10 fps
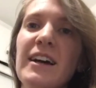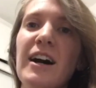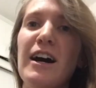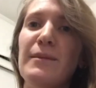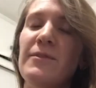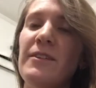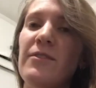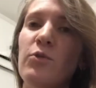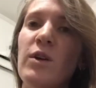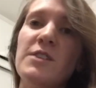Um, if you
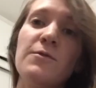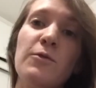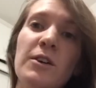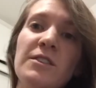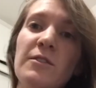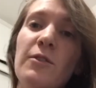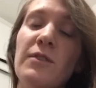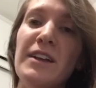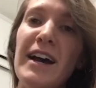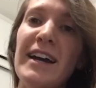ever watch Forks
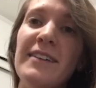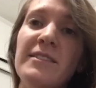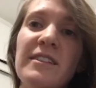Over Knives,